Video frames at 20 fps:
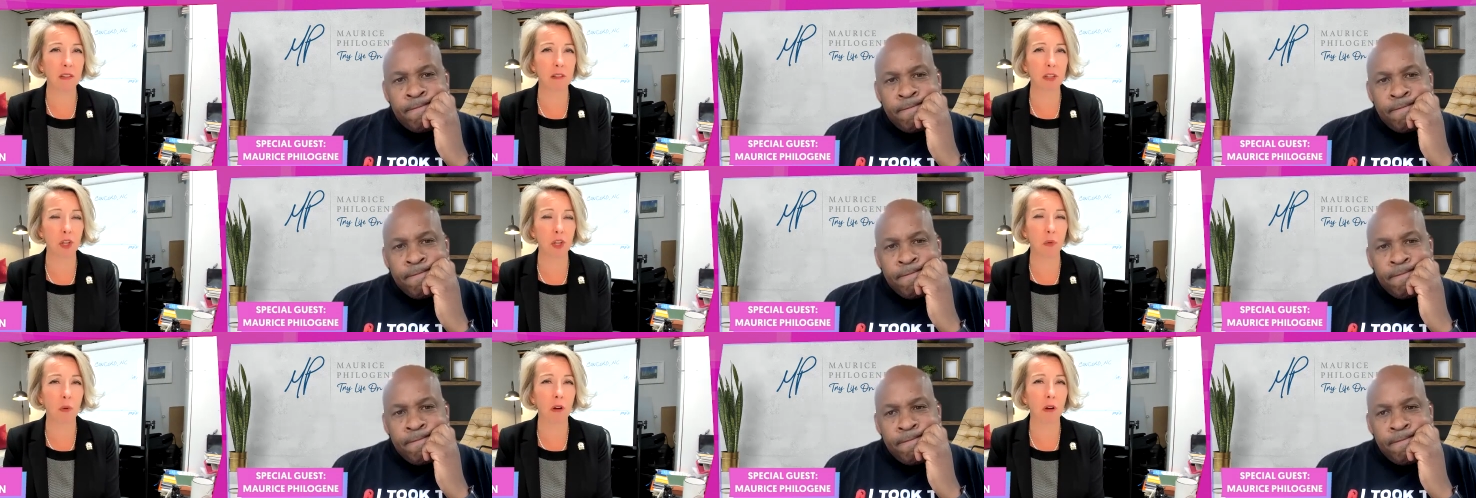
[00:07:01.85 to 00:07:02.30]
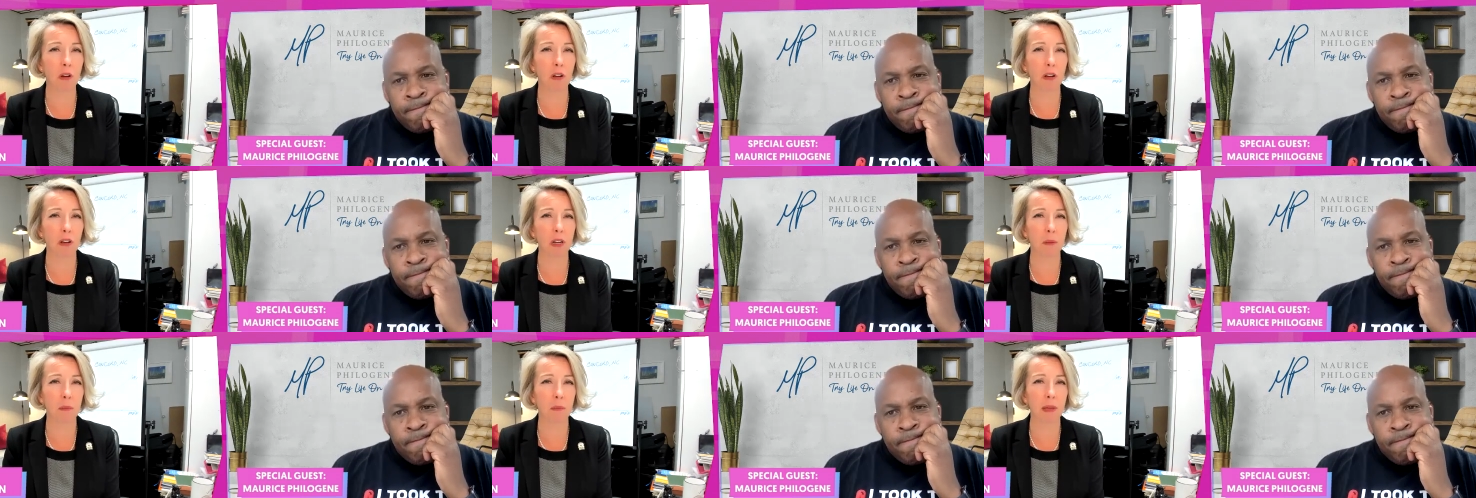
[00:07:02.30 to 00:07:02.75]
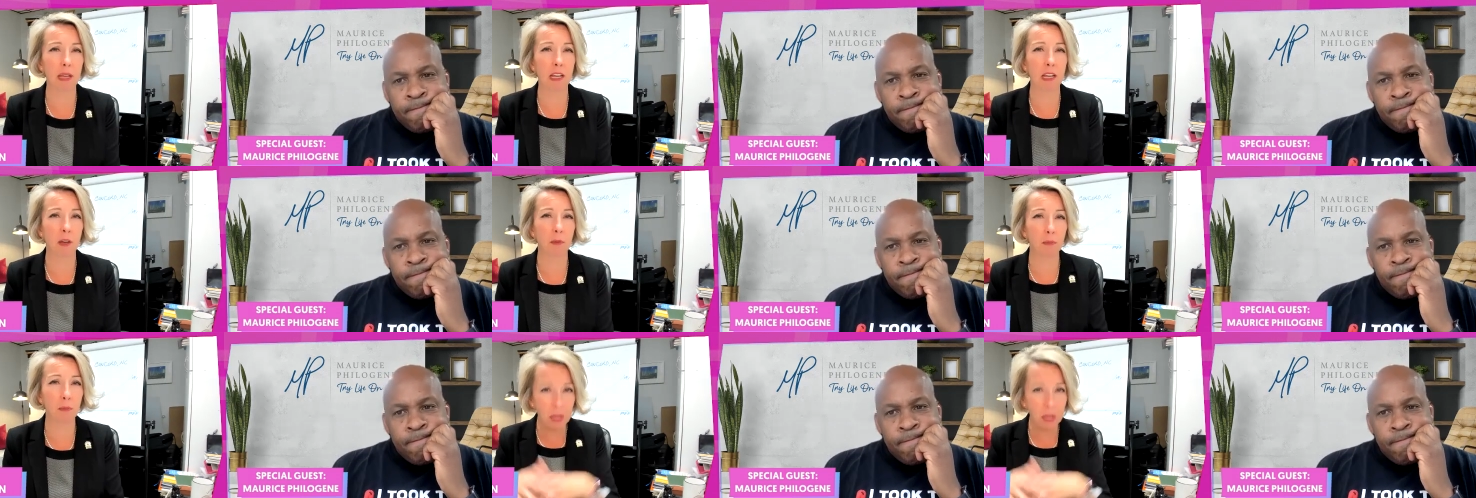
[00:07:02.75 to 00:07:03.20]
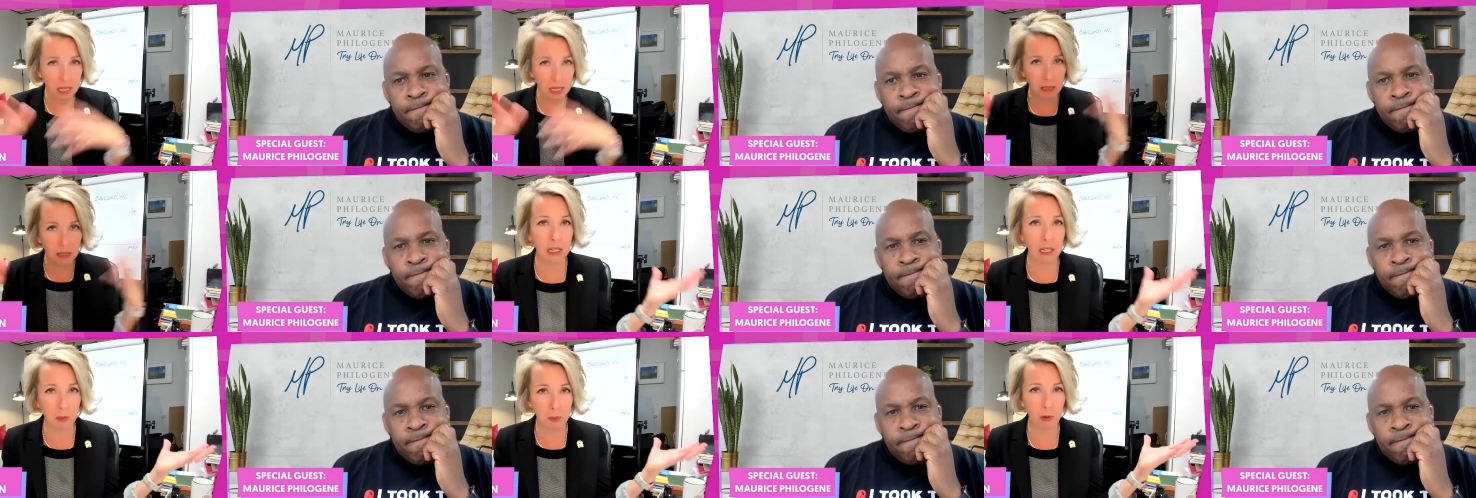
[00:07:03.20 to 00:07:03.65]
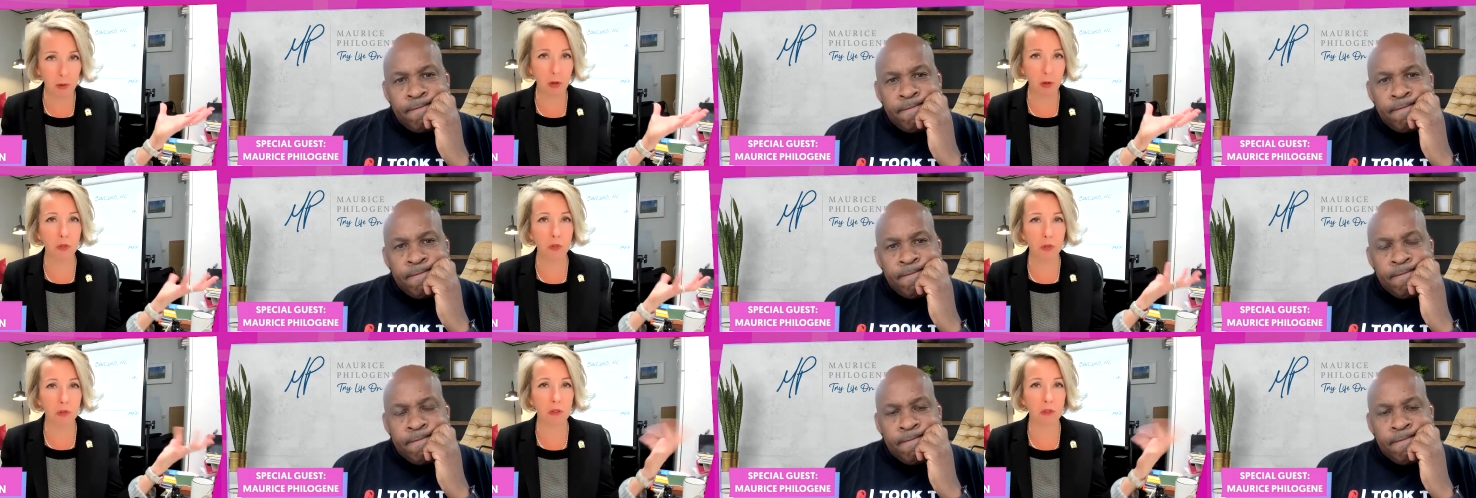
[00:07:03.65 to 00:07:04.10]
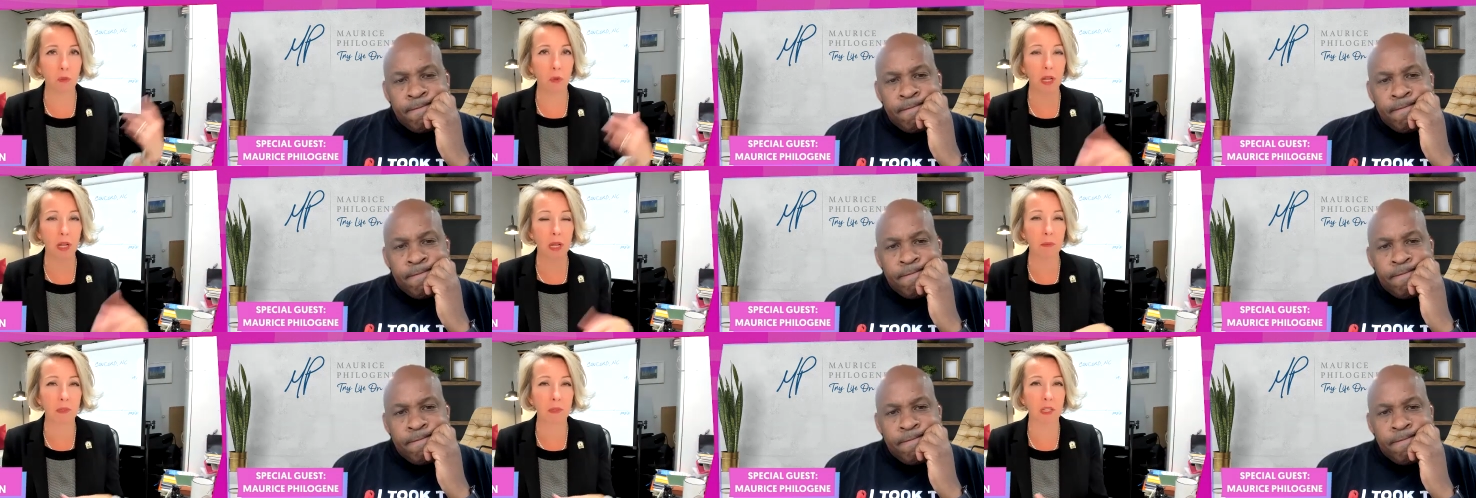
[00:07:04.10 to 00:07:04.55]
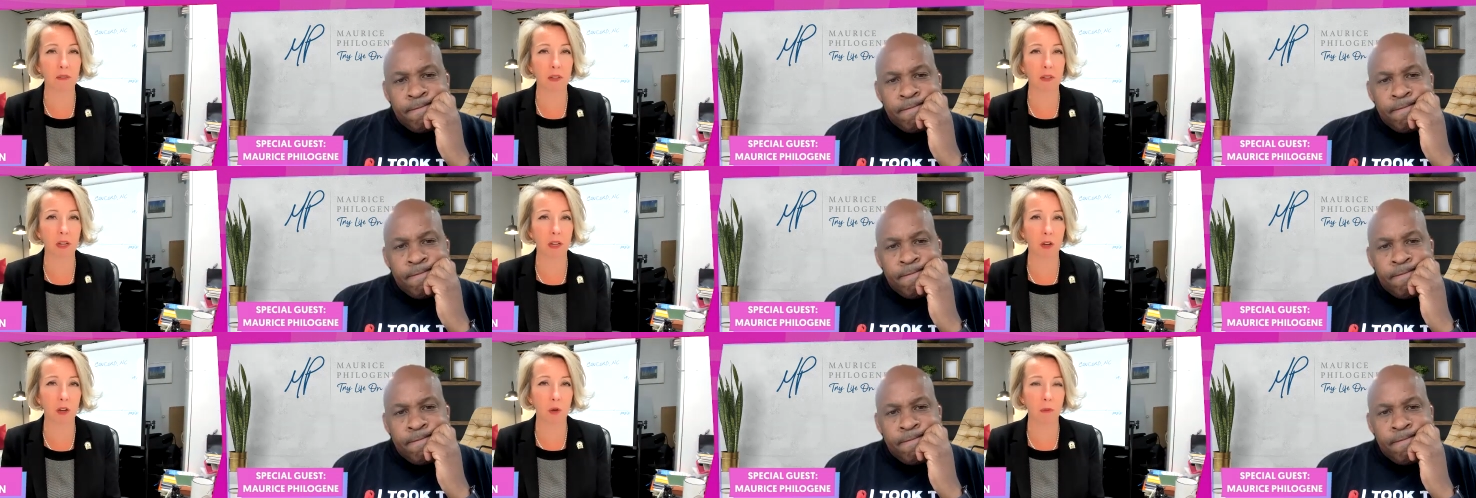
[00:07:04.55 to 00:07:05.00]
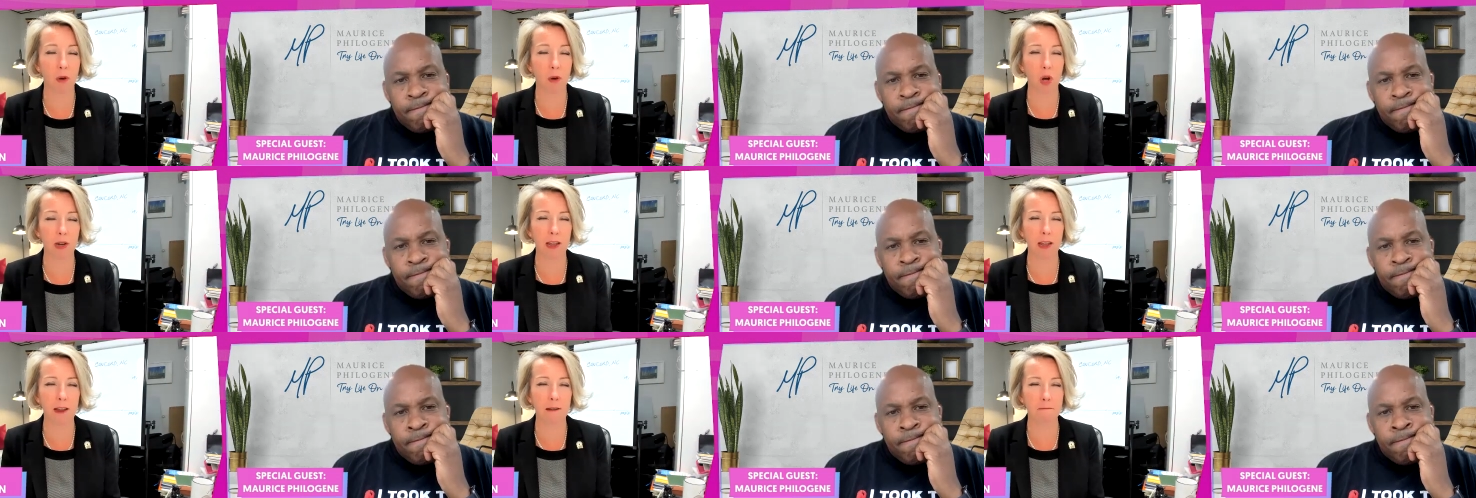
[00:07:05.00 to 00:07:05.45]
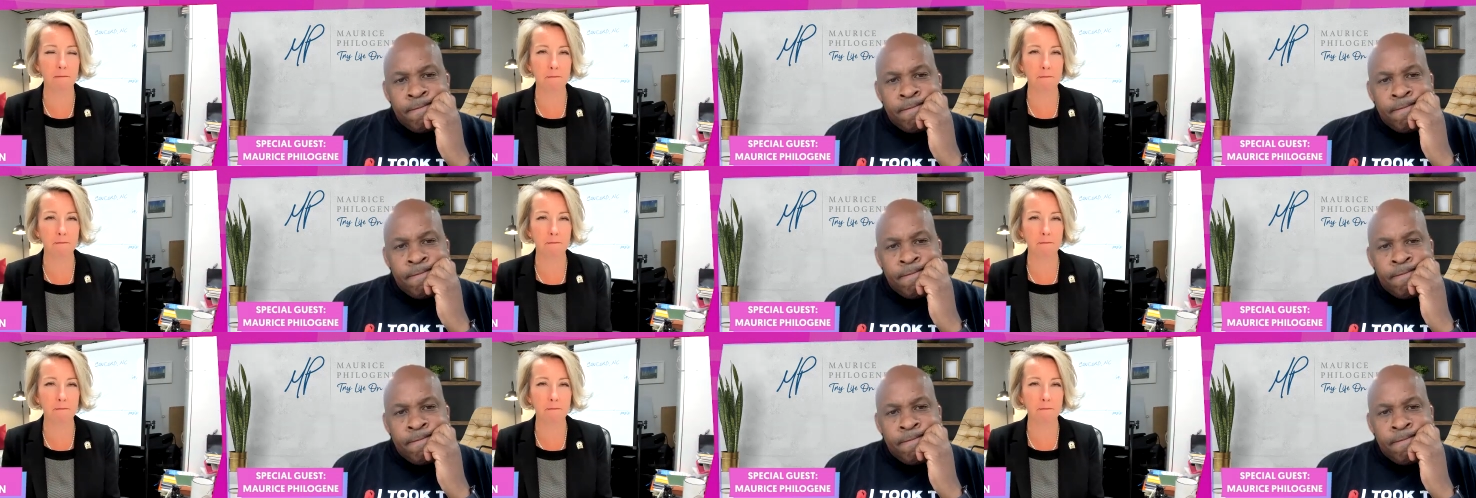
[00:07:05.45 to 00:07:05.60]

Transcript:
Speaker 1: that you weren't going to be completely exposed to the whims of an unknown market?